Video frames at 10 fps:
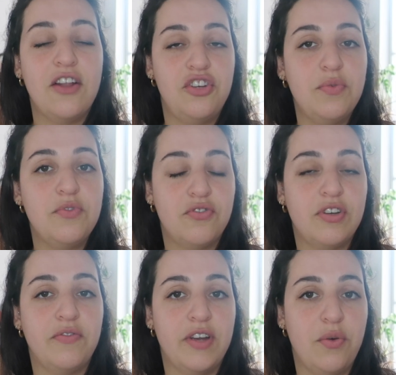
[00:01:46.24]
And she was doing
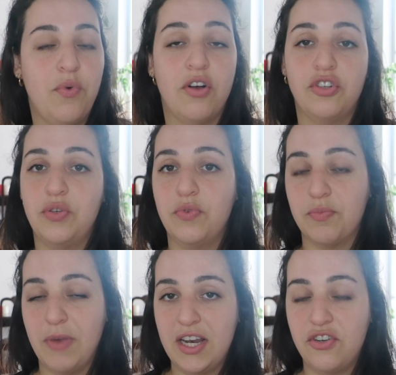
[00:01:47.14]
very well. She was
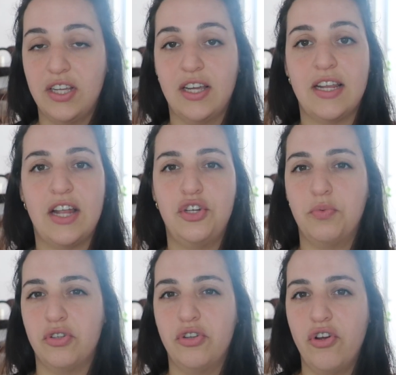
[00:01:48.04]
managing it and she
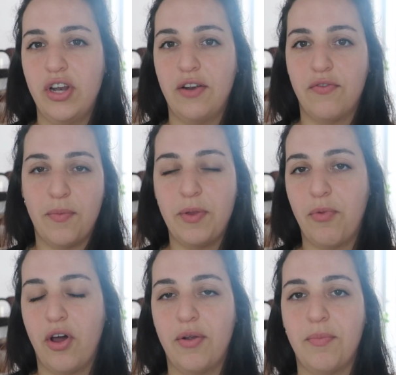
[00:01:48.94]
was learning from the
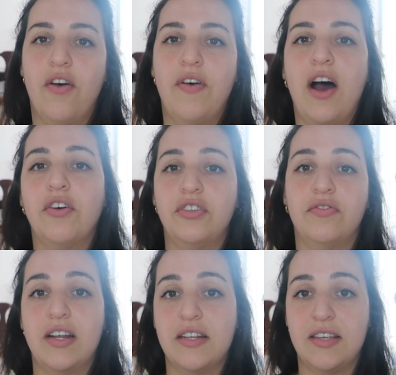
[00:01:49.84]
bottom of how to
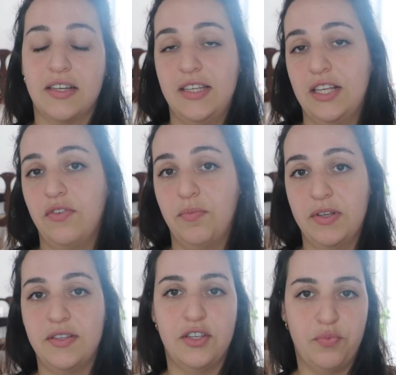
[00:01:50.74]
run a successful
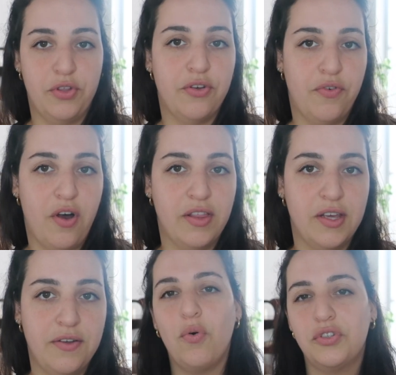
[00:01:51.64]
business with her
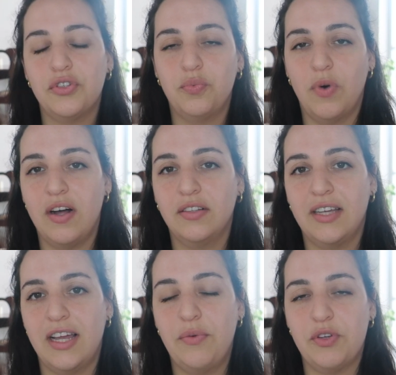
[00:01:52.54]
father. Also, while
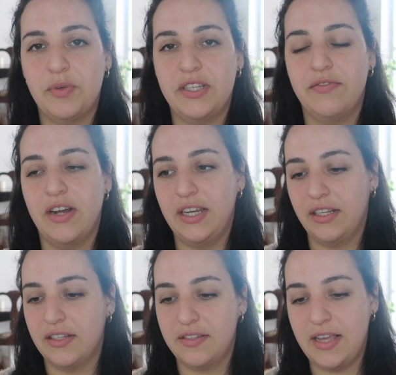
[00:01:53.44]
Tanya was busy running
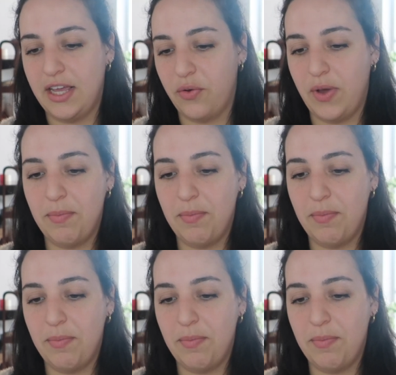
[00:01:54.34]
this takeaway